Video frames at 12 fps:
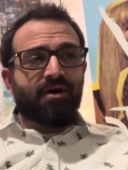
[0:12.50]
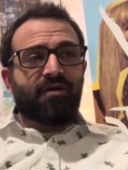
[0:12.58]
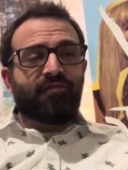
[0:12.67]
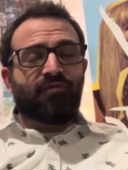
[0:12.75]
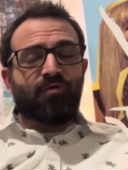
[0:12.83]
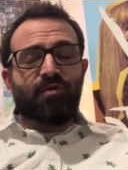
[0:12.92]

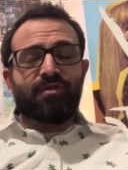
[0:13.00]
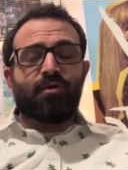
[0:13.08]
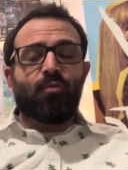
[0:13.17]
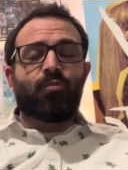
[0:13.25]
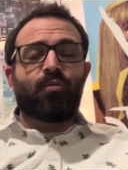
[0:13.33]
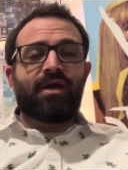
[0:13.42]
for the
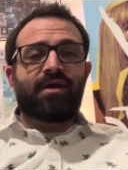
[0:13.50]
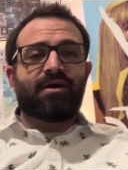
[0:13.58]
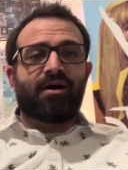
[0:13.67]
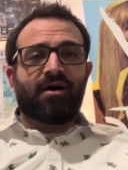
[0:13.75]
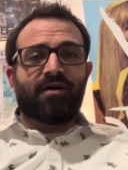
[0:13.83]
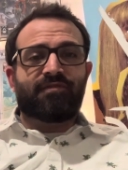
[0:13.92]
week
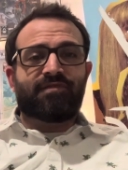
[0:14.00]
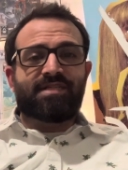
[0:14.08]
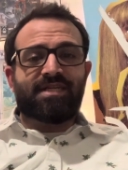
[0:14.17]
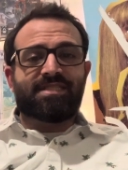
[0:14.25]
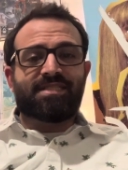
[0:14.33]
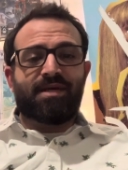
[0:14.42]
of
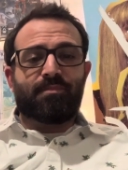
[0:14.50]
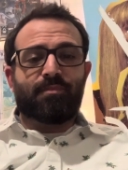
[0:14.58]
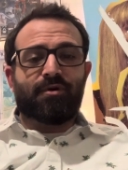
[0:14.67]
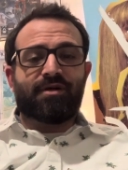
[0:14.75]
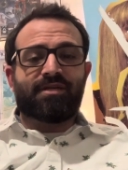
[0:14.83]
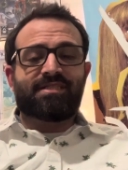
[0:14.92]

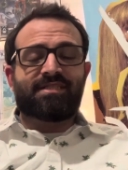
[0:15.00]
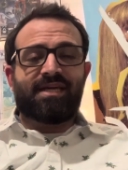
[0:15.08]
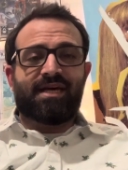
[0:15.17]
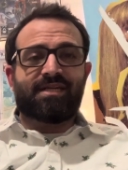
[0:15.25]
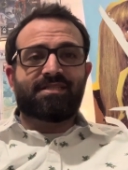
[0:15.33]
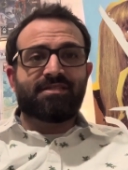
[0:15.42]
December
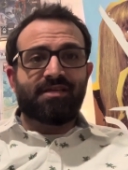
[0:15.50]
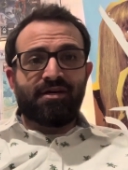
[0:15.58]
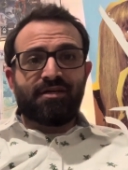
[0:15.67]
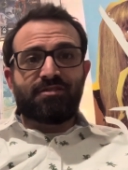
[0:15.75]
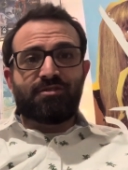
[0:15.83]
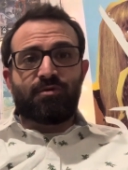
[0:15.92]
6,
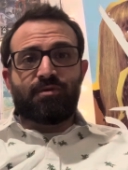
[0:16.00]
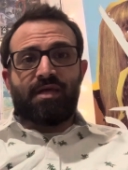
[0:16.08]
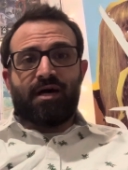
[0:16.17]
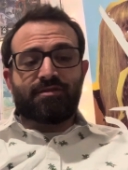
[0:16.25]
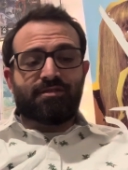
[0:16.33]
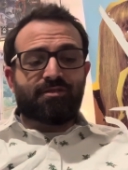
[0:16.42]

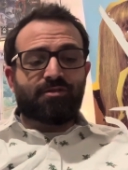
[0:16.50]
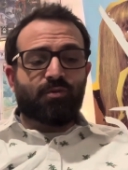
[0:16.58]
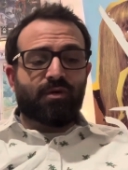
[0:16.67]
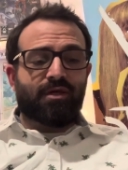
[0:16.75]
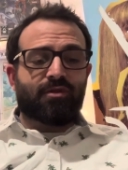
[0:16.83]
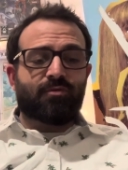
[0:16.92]

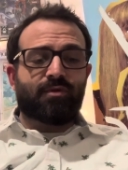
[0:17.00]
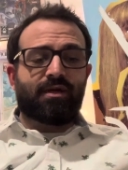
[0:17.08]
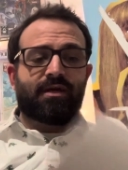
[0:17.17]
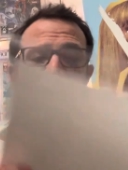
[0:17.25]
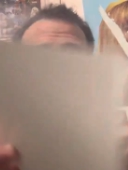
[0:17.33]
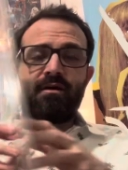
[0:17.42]

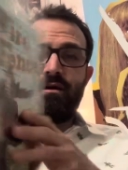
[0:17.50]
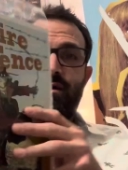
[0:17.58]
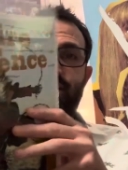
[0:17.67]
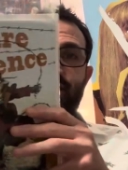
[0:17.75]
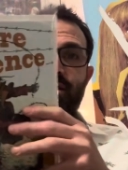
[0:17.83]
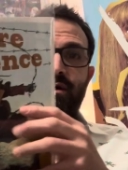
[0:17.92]
2023.
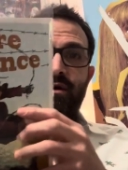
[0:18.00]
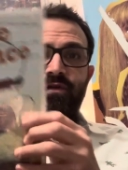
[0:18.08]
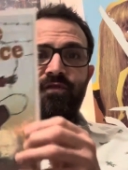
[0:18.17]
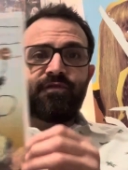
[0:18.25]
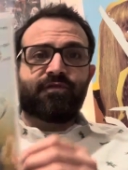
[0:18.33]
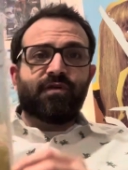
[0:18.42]

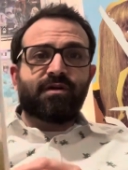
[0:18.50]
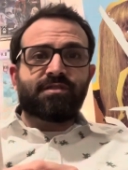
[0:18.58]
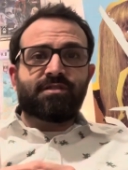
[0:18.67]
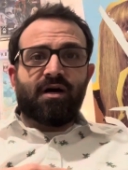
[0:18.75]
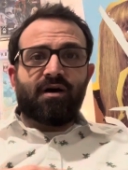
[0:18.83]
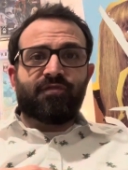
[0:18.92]

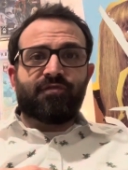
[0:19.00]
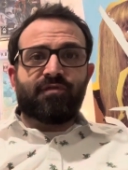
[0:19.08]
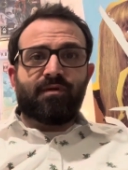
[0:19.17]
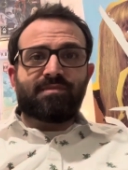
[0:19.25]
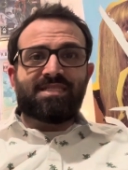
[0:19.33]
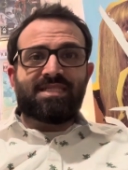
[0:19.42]
First off,
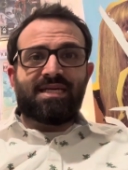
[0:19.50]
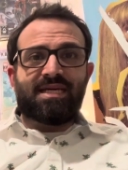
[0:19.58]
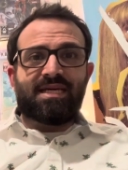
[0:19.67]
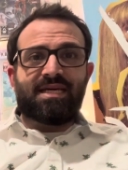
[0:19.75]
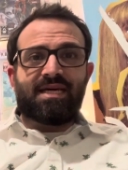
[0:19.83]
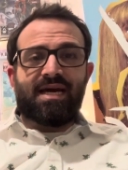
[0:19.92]
from
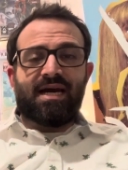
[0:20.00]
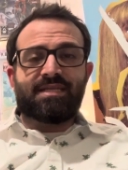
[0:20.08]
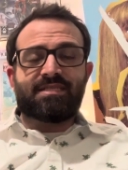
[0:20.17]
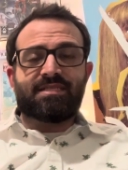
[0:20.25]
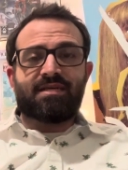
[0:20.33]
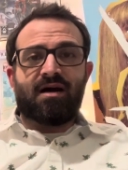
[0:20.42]

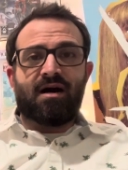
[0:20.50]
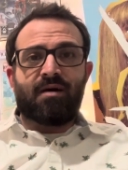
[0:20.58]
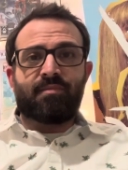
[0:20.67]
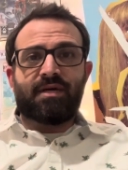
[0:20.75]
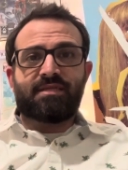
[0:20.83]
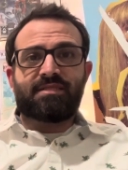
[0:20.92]
CEX
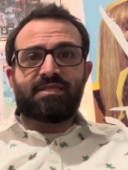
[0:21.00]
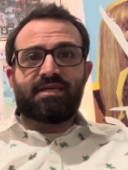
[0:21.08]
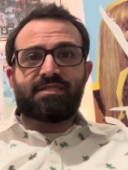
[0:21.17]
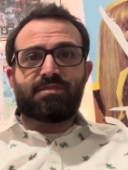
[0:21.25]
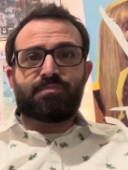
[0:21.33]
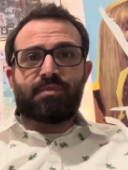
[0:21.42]
Comics
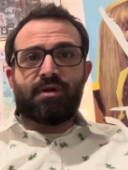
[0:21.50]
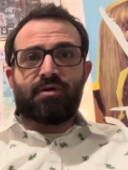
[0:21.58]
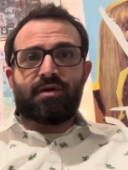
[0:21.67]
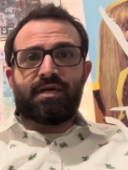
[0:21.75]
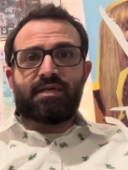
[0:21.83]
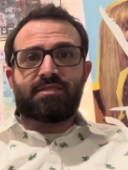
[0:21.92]

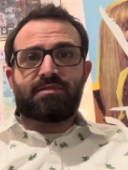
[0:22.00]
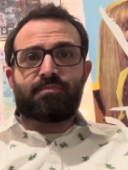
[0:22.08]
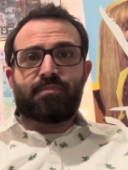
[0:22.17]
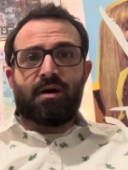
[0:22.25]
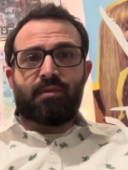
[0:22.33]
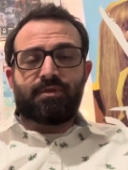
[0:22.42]
Experience
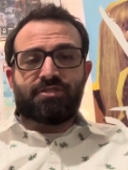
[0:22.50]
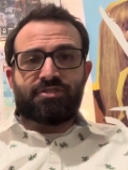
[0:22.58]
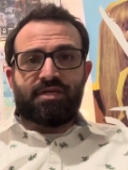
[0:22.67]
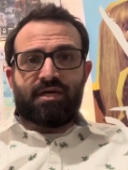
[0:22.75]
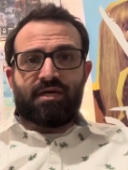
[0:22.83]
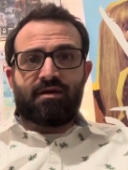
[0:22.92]

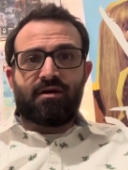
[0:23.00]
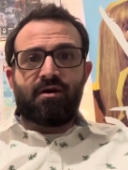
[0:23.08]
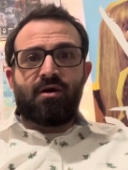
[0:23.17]
Publishing,